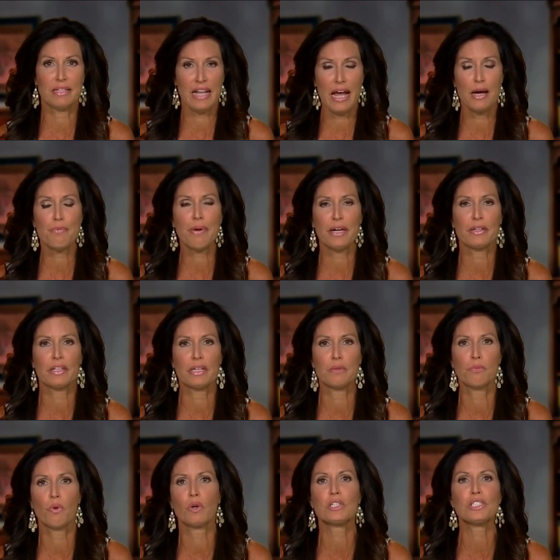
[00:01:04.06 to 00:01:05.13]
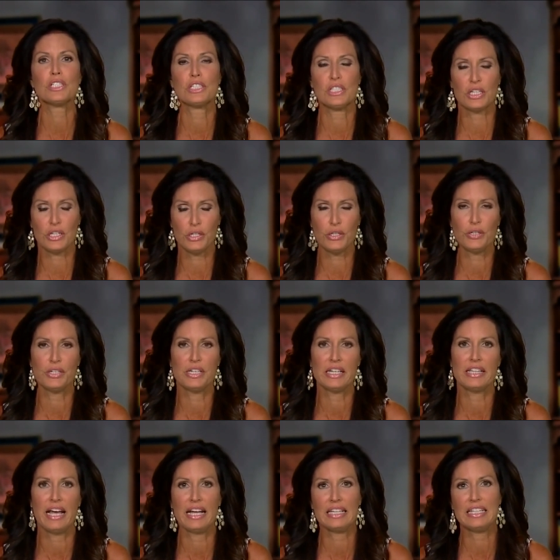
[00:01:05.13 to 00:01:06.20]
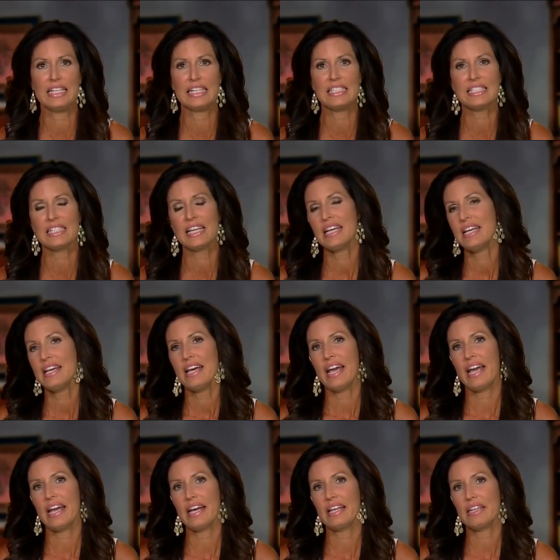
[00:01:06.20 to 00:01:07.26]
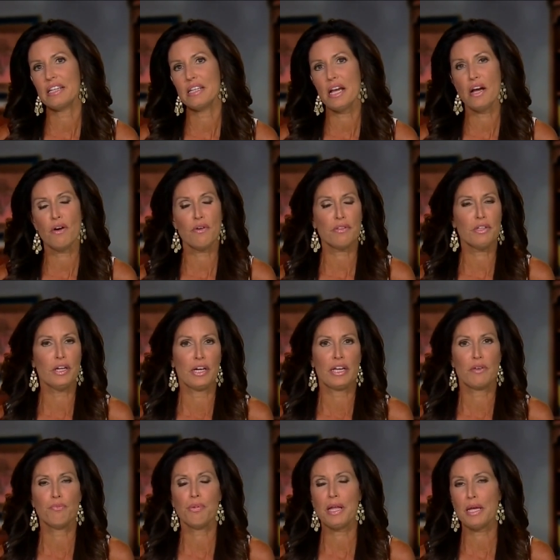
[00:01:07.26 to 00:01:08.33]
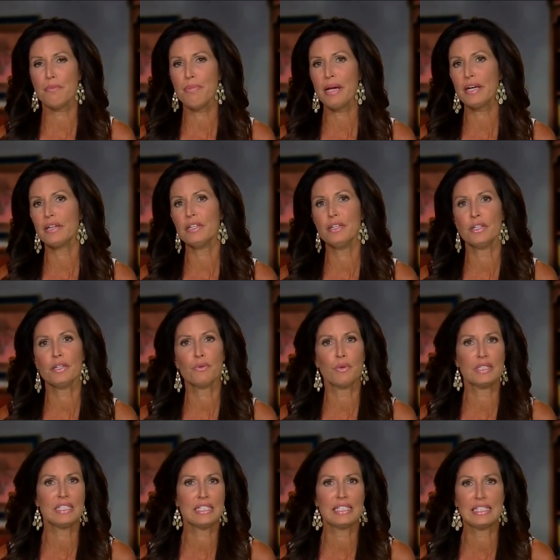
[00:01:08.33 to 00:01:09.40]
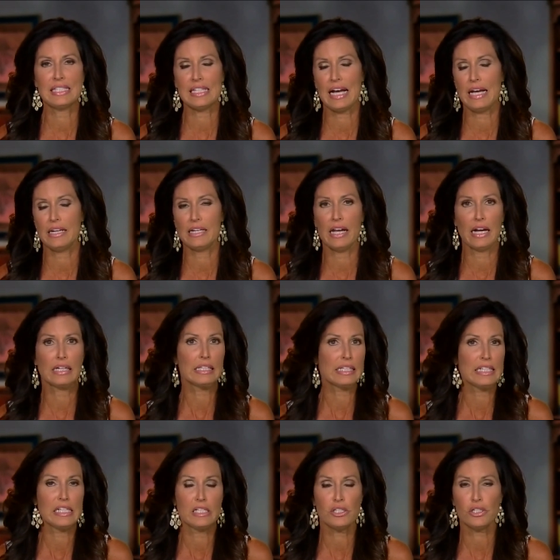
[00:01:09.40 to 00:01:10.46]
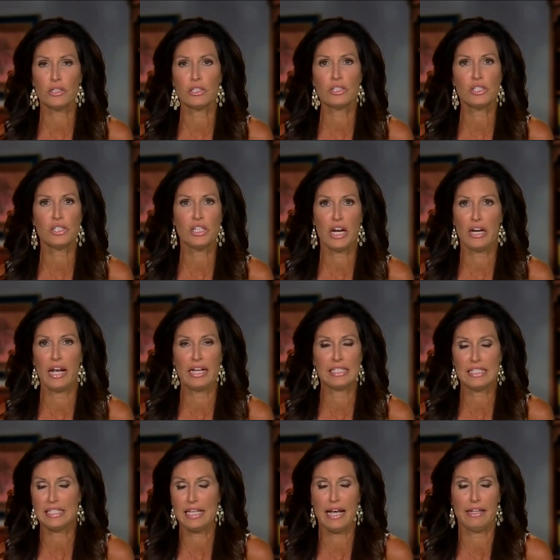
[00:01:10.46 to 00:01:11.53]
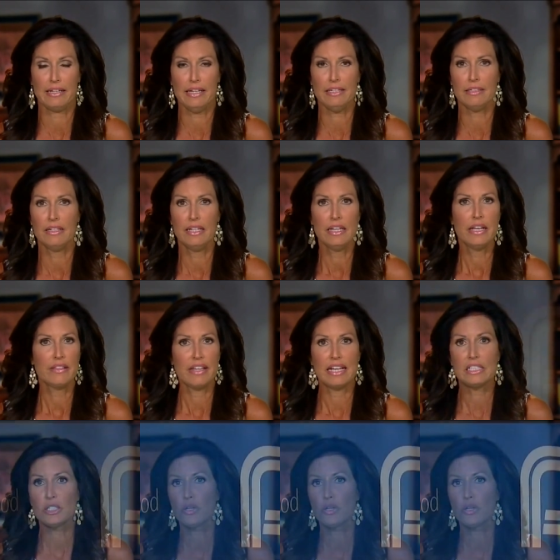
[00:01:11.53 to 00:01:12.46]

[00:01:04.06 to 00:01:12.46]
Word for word: now apparently abortion's included in that list. And you know, look, if Planned Parenthood wants to design an ugly T-shirt and sh- and sell it, that's